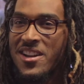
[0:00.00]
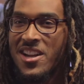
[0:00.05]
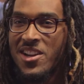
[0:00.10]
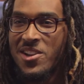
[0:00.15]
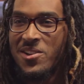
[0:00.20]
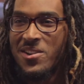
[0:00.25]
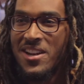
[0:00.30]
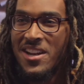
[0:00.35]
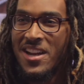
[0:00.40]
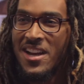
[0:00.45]

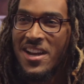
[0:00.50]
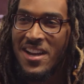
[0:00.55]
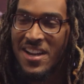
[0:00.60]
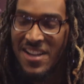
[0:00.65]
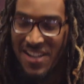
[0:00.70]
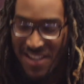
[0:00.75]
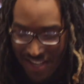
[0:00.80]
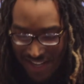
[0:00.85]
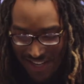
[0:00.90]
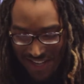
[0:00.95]
including, uh,
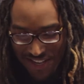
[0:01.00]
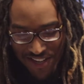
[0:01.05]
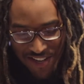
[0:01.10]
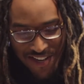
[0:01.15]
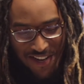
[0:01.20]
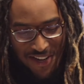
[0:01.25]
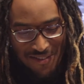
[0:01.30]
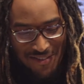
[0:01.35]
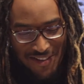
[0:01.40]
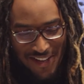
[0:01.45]
you
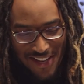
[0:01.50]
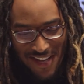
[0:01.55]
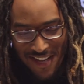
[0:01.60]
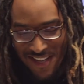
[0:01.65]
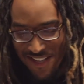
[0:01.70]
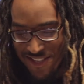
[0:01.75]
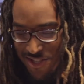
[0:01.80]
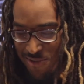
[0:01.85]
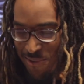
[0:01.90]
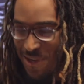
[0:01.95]
know,
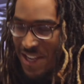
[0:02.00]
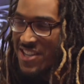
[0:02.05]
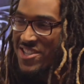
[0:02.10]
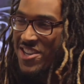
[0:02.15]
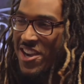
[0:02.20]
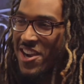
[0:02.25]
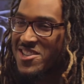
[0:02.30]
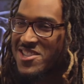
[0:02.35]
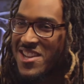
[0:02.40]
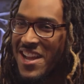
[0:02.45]
uh, sweet
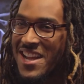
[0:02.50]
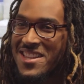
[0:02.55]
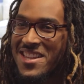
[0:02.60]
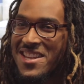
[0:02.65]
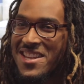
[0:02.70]
guitars like